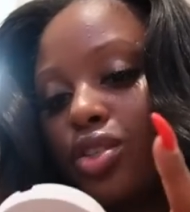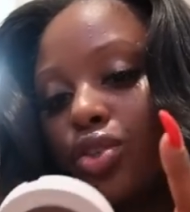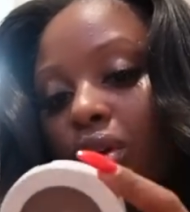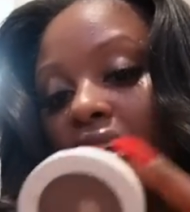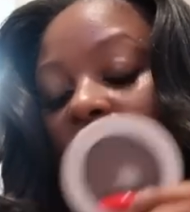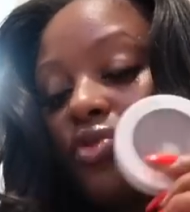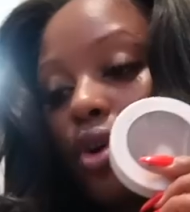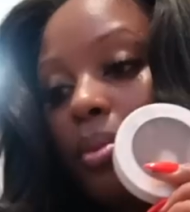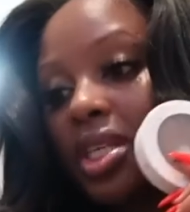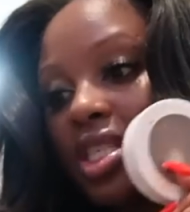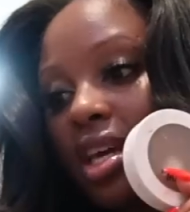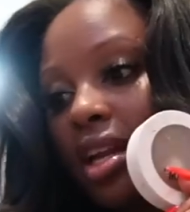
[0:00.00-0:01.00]

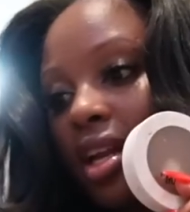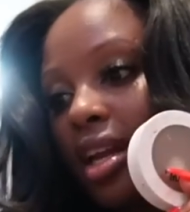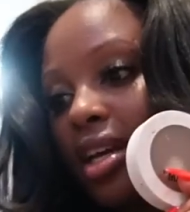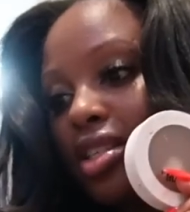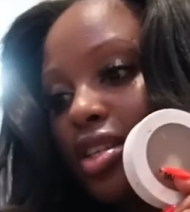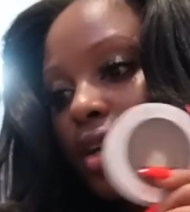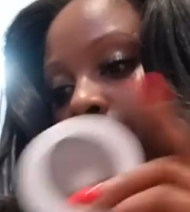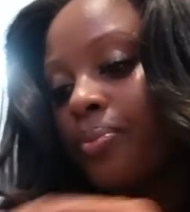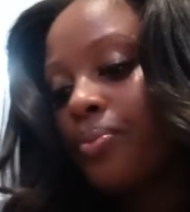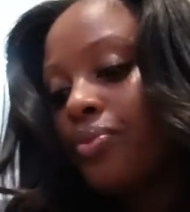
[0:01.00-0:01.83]
Transforming Skin Enhancer.